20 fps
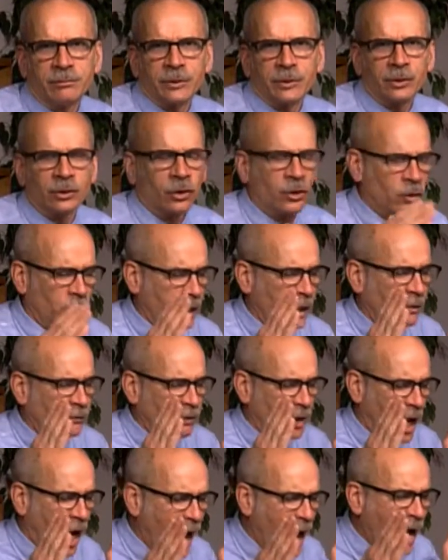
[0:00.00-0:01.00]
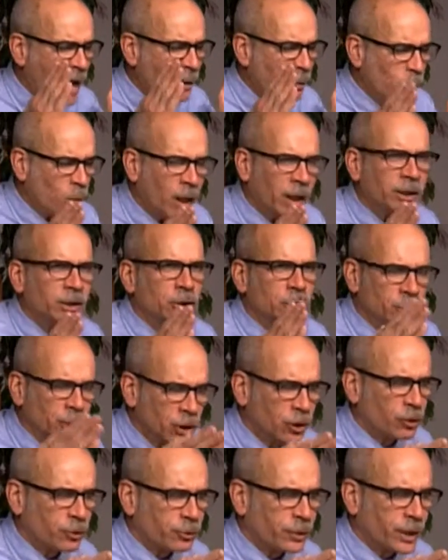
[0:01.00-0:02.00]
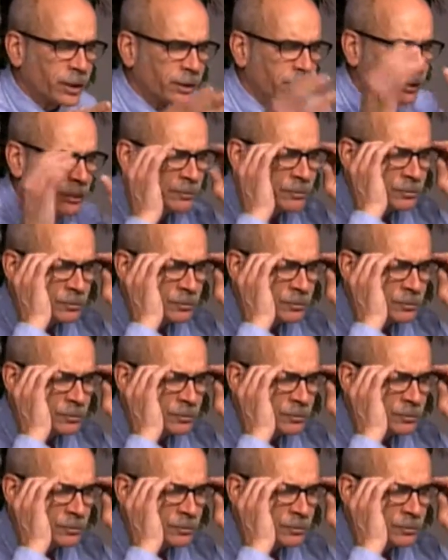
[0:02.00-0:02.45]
So if I want children